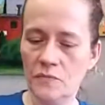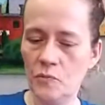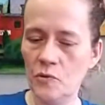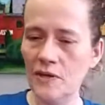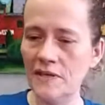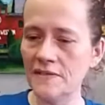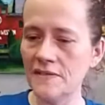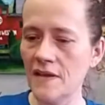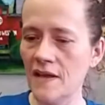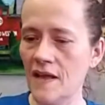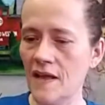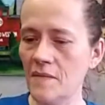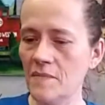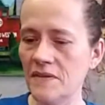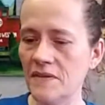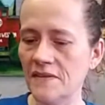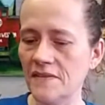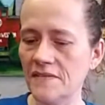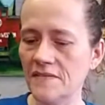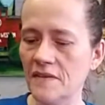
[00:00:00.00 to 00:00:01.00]

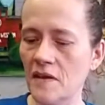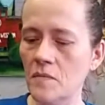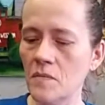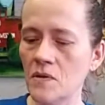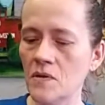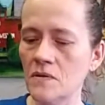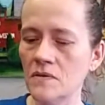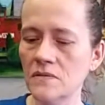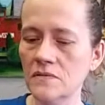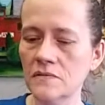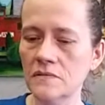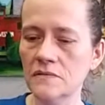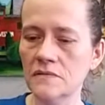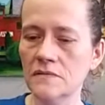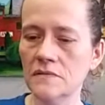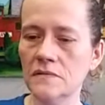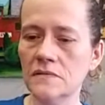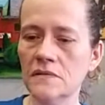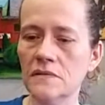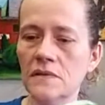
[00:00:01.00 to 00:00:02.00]
springtime and summer.
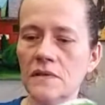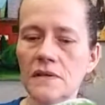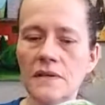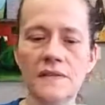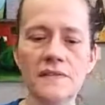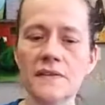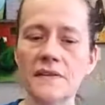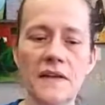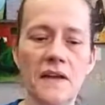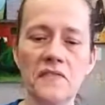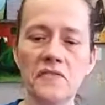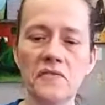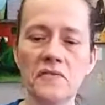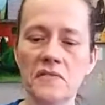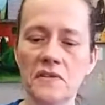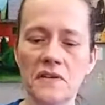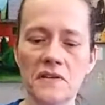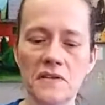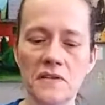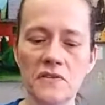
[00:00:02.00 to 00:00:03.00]
It's in
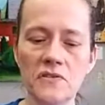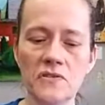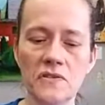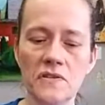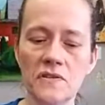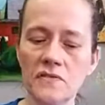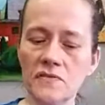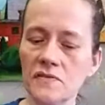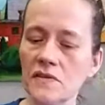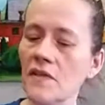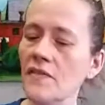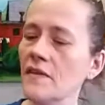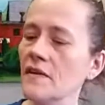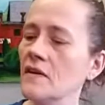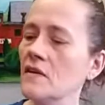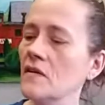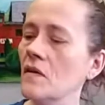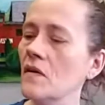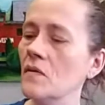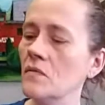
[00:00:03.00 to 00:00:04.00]
excellent condition. There's
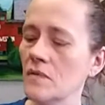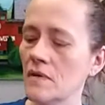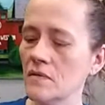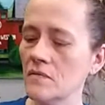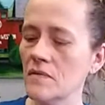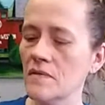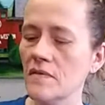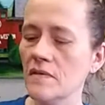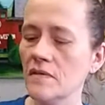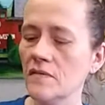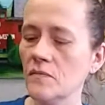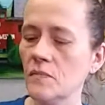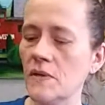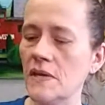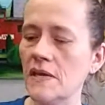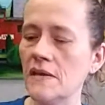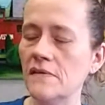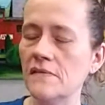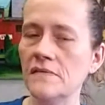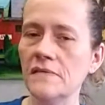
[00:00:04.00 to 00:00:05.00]
nothing at all wrong with this
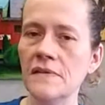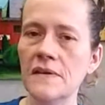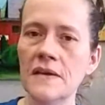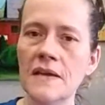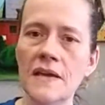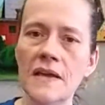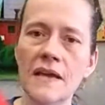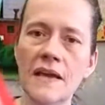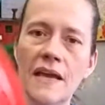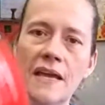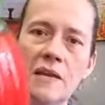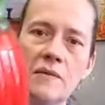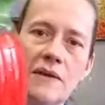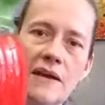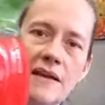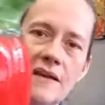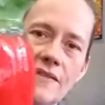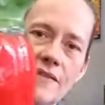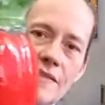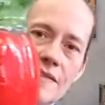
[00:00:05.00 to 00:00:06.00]
piece.
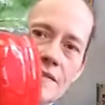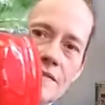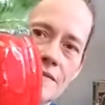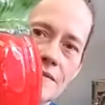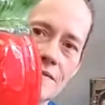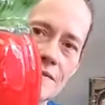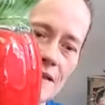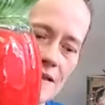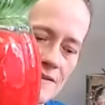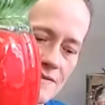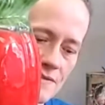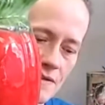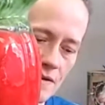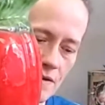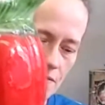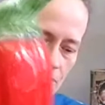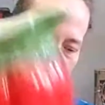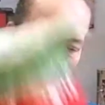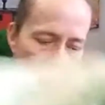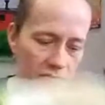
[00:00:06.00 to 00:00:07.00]
Anyway, this is eight
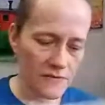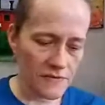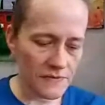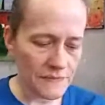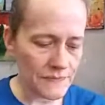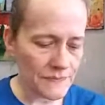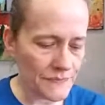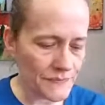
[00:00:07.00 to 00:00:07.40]
dollars,